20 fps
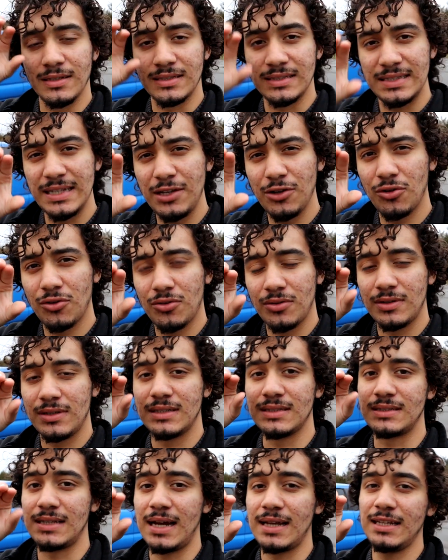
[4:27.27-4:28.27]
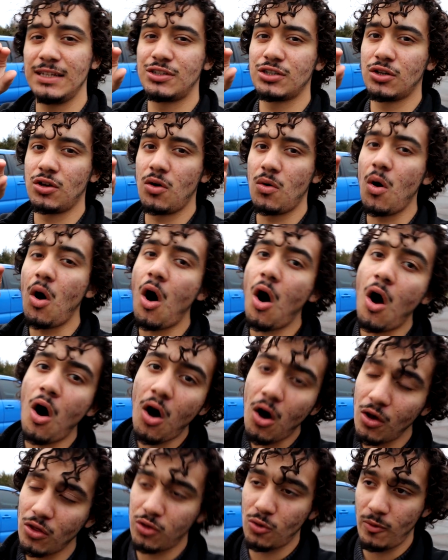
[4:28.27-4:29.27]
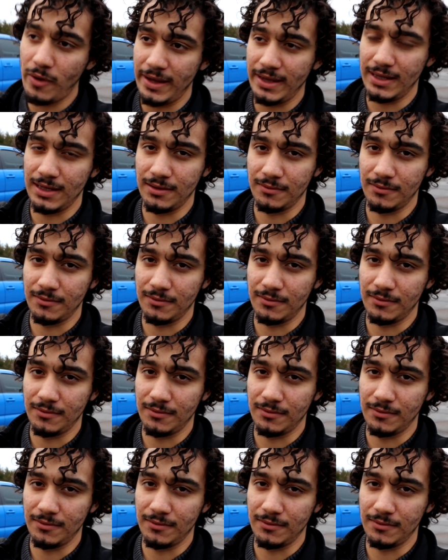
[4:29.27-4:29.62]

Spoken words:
The seal does not need to go all the way